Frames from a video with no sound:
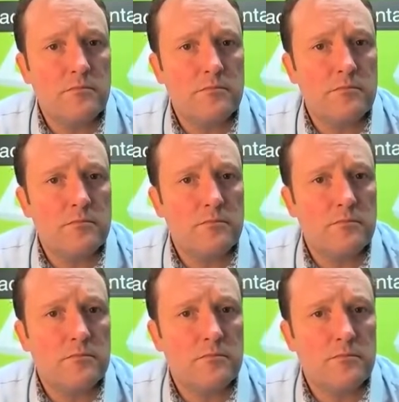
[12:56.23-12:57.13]

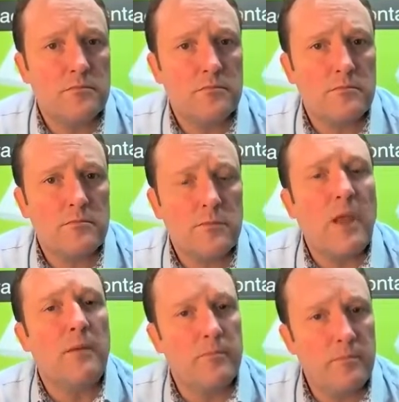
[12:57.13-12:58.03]

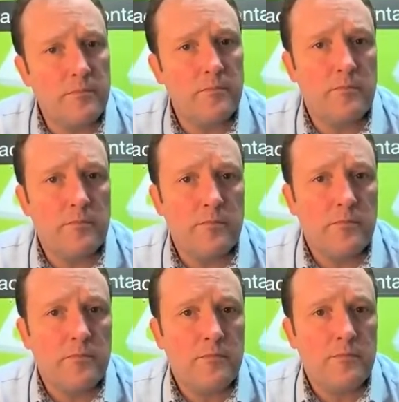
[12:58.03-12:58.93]

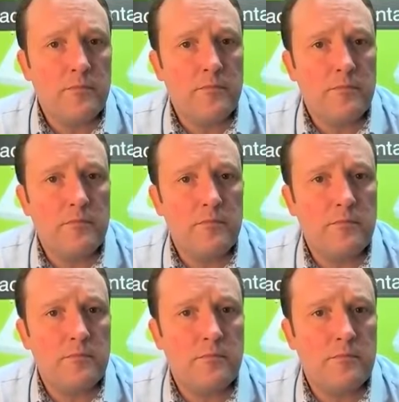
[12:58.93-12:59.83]

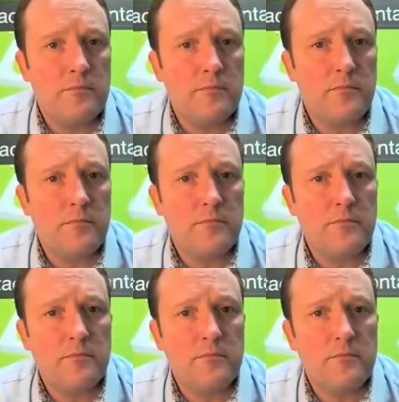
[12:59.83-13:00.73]

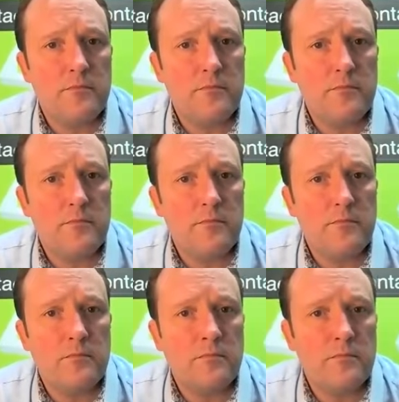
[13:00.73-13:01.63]

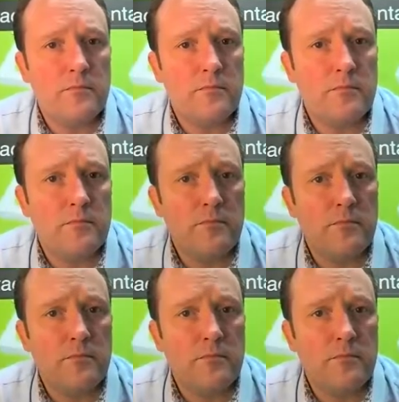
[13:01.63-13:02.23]
The person shown says nothing.